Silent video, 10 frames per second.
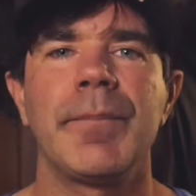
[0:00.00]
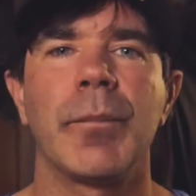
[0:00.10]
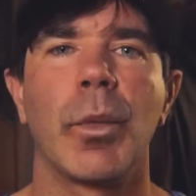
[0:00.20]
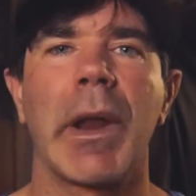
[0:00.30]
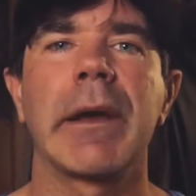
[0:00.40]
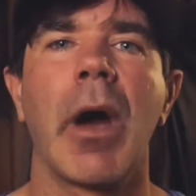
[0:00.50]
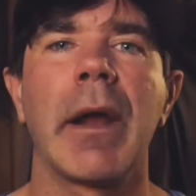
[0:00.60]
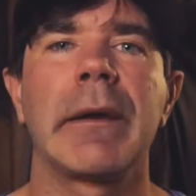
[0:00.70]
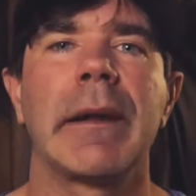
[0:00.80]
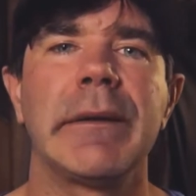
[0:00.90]
when I
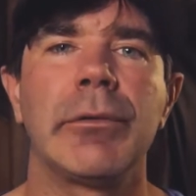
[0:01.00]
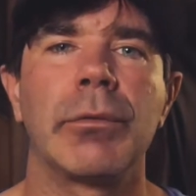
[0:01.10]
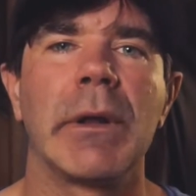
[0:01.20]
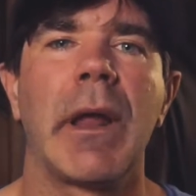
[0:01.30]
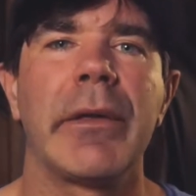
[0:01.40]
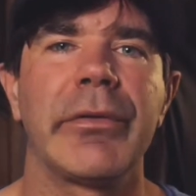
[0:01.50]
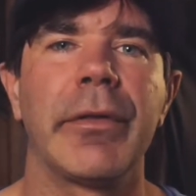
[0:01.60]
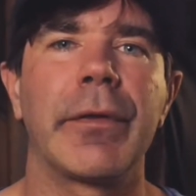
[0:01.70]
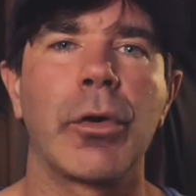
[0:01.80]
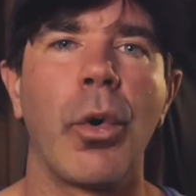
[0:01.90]
got it, I didn't realize
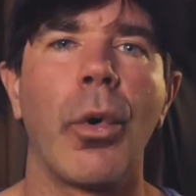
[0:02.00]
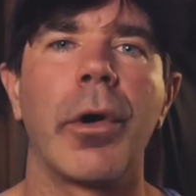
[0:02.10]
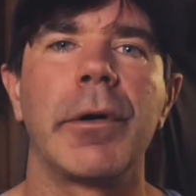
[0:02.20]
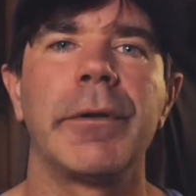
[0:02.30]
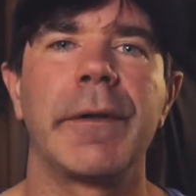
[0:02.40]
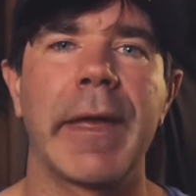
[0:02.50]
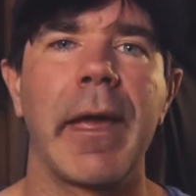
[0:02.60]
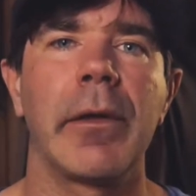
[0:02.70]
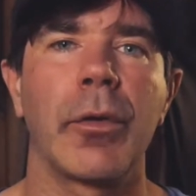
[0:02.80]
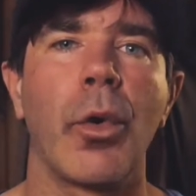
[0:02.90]
that the cord,
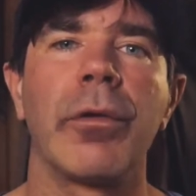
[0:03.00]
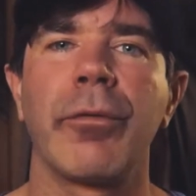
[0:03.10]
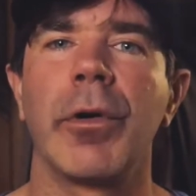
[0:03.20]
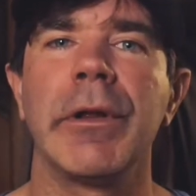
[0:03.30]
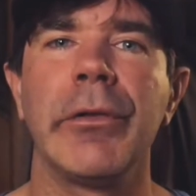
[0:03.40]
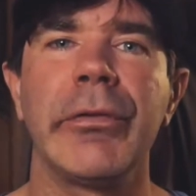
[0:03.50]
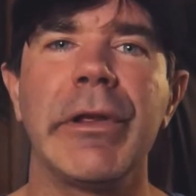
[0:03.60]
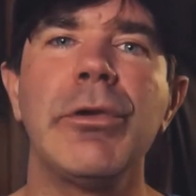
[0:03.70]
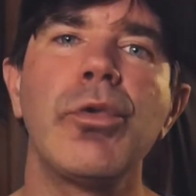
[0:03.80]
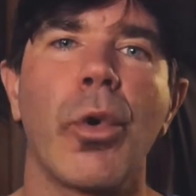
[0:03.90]
the, the, cord for it, is
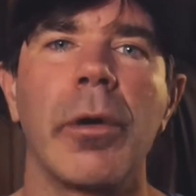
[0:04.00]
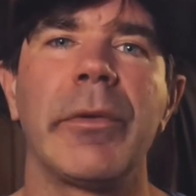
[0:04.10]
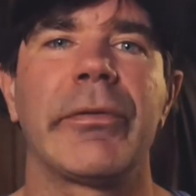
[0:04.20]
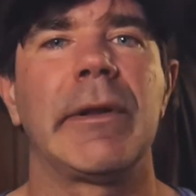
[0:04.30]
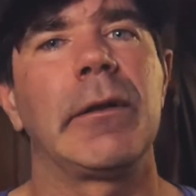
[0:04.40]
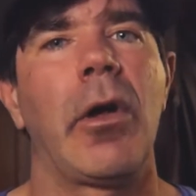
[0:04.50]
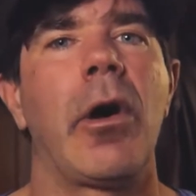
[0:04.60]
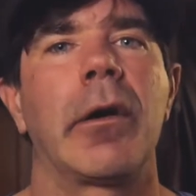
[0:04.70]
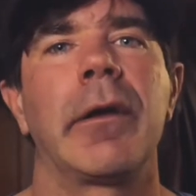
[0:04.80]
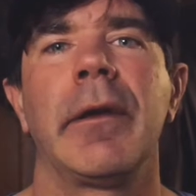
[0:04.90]
enormously
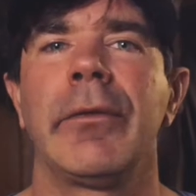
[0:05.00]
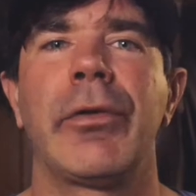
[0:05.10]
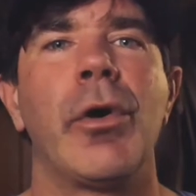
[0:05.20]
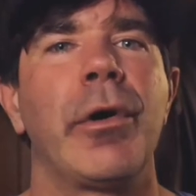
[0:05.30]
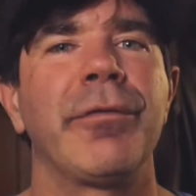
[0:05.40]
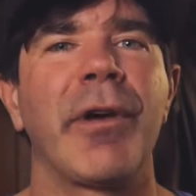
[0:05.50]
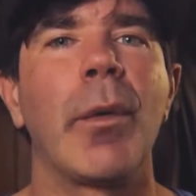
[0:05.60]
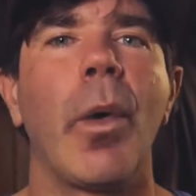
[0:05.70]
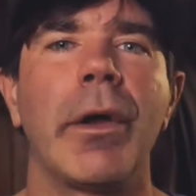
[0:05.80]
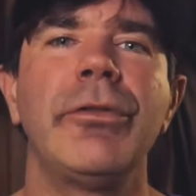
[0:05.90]
long. So if I
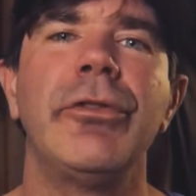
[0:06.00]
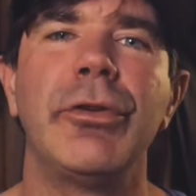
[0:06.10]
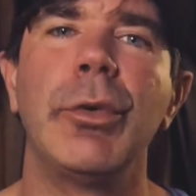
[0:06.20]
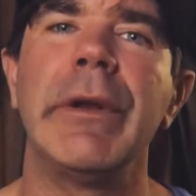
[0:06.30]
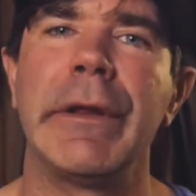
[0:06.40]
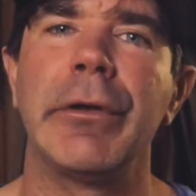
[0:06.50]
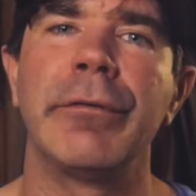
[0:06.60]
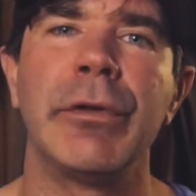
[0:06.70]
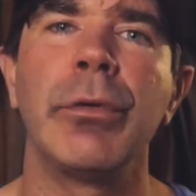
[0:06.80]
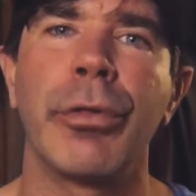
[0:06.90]
wanted to do an
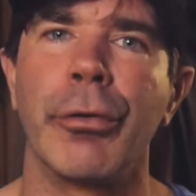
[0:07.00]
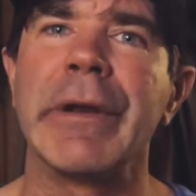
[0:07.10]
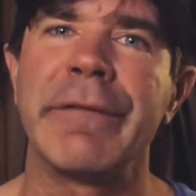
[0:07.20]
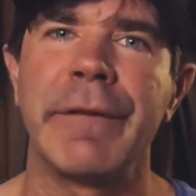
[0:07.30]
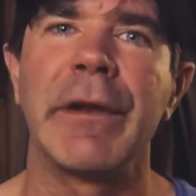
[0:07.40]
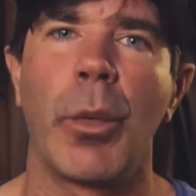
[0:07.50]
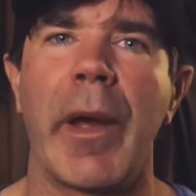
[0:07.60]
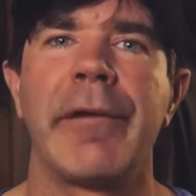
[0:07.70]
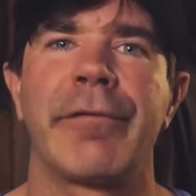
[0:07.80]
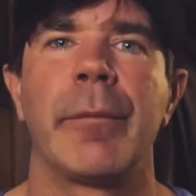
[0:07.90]
interview 30 feet
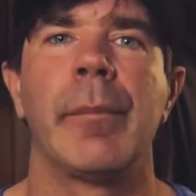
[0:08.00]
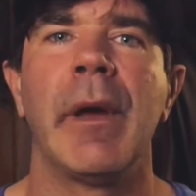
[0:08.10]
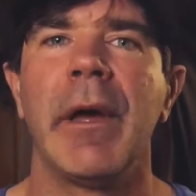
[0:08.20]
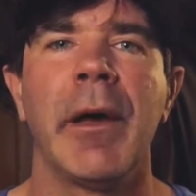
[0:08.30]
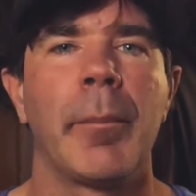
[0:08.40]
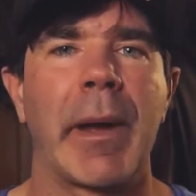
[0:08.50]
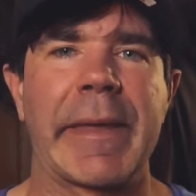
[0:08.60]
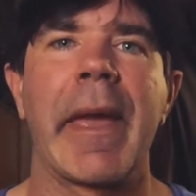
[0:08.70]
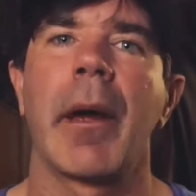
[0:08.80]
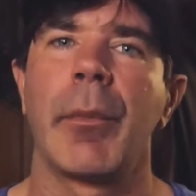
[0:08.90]
away from my
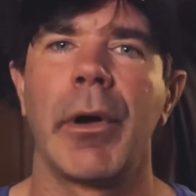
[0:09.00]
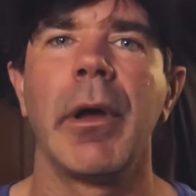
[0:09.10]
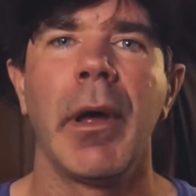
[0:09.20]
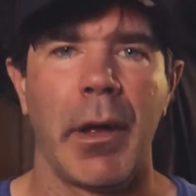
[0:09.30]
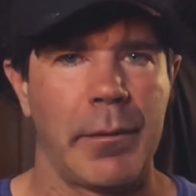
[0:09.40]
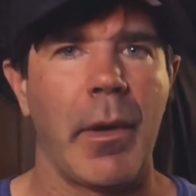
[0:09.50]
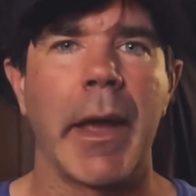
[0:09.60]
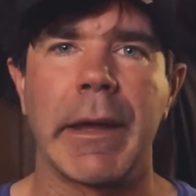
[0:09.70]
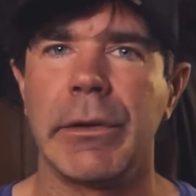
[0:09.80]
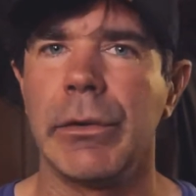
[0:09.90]
camera,
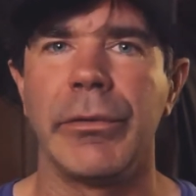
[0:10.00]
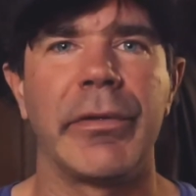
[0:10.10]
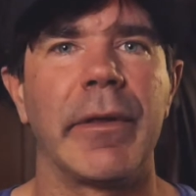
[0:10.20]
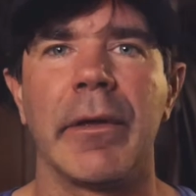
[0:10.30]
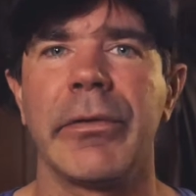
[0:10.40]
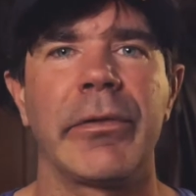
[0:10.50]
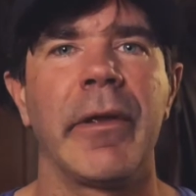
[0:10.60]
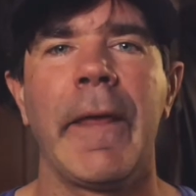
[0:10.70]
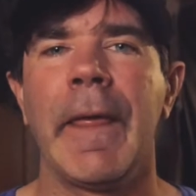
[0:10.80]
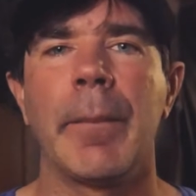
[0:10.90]
I could use this.
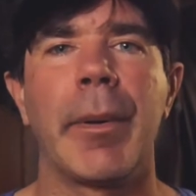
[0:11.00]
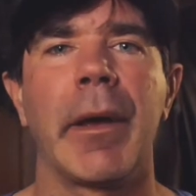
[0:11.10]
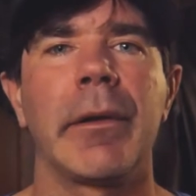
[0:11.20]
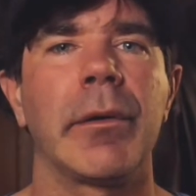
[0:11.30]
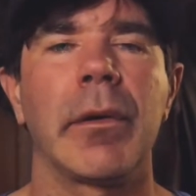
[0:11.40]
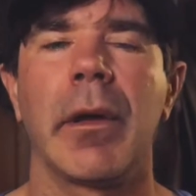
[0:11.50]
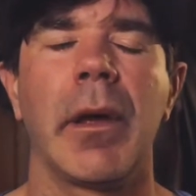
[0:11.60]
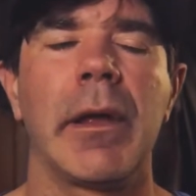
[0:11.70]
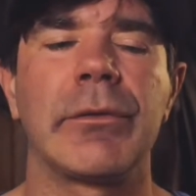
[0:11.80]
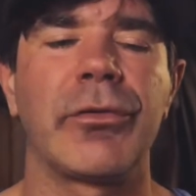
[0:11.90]
But
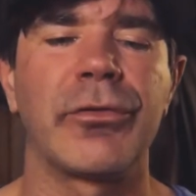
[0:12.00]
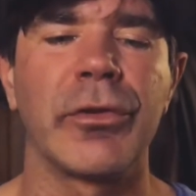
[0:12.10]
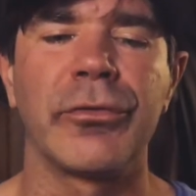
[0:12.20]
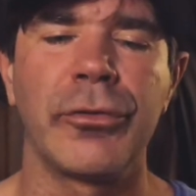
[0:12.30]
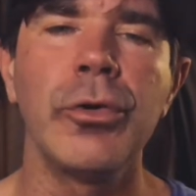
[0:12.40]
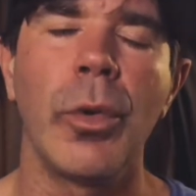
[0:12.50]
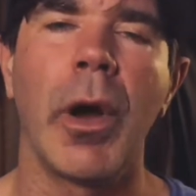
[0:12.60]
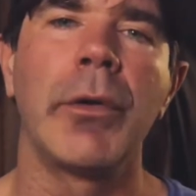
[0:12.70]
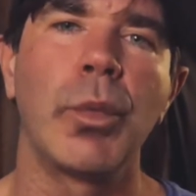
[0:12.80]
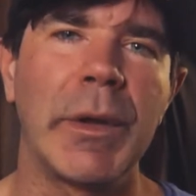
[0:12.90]
it's just too
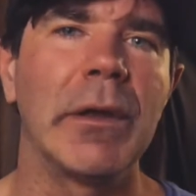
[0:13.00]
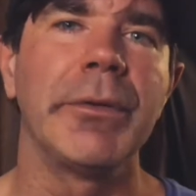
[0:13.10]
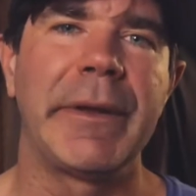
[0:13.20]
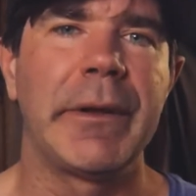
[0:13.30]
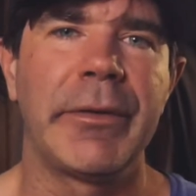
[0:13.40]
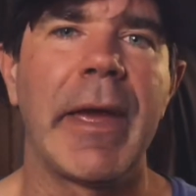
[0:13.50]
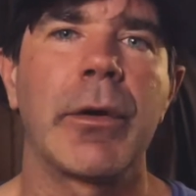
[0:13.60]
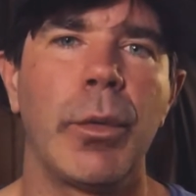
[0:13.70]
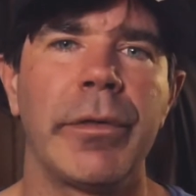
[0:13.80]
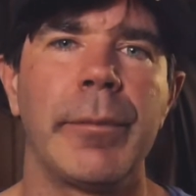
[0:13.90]
unwieldy to
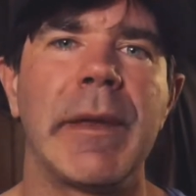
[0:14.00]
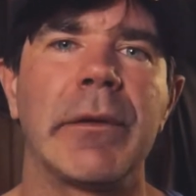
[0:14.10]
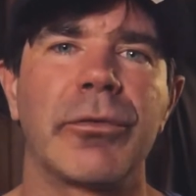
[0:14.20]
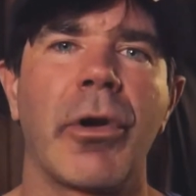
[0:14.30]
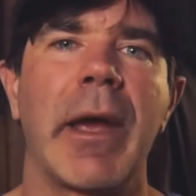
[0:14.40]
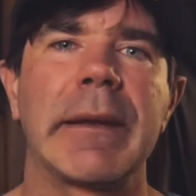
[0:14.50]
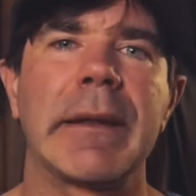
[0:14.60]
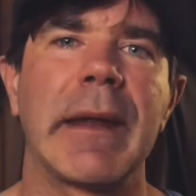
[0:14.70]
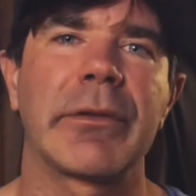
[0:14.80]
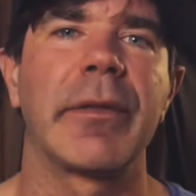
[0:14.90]
take with me and try and
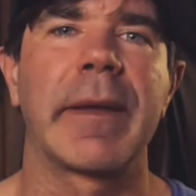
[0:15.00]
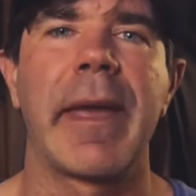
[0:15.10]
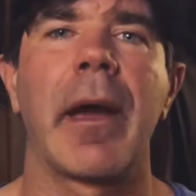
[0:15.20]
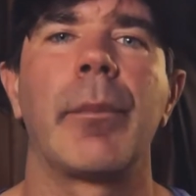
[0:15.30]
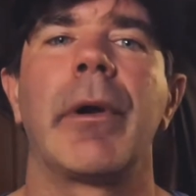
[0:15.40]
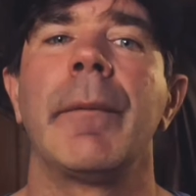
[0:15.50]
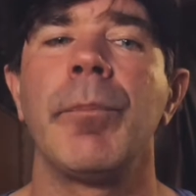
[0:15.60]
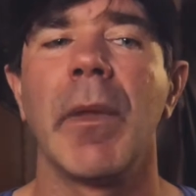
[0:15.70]
connect to the camera.